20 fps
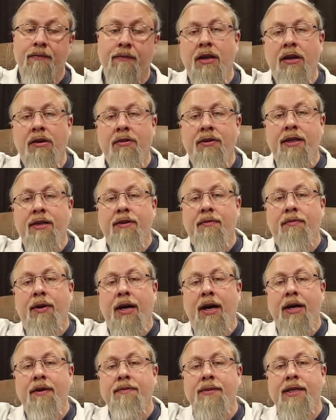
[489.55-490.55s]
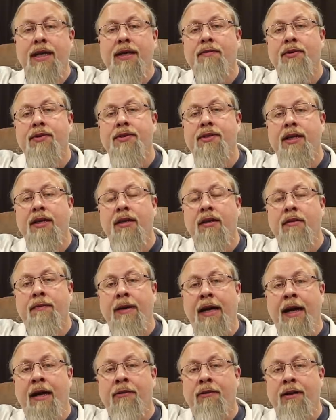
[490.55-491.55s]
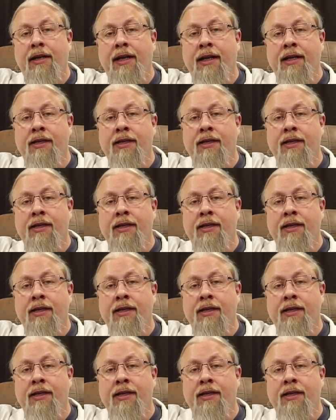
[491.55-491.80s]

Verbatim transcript: Note that the bottom ten percent of the battery